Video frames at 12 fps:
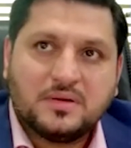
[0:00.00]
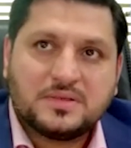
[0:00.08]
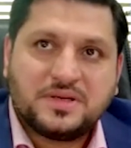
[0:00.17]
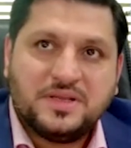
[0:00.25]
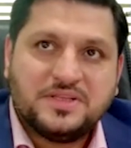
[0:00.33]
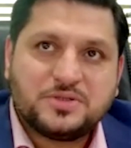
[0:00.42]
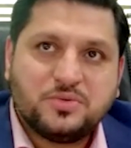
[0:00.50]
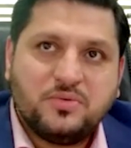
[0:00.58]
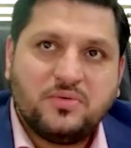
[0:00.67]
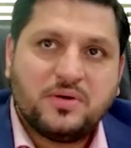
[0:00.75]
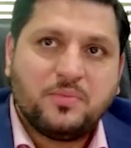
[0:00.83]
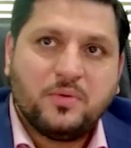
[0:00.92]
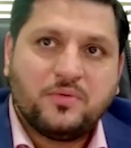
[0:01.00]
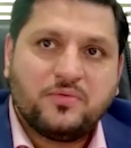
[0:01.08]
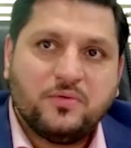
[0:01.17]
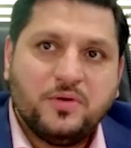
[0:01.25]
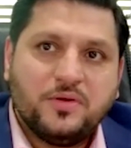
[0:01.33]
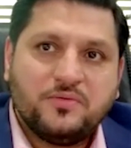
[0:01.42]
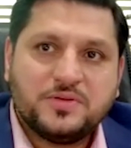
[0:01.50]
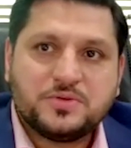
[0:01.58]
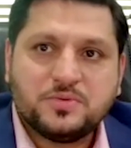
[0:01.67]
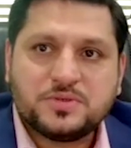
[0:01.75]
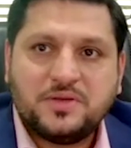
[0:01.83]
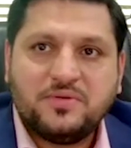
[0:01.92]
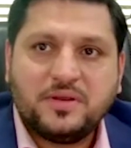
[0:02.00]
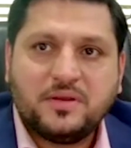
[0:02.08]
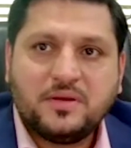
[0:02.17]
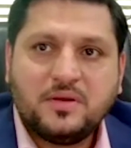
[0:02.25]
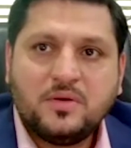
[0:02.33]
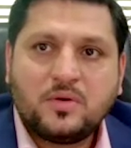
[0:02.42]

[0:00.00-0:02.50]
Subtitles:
screens to our portfolio, which was giving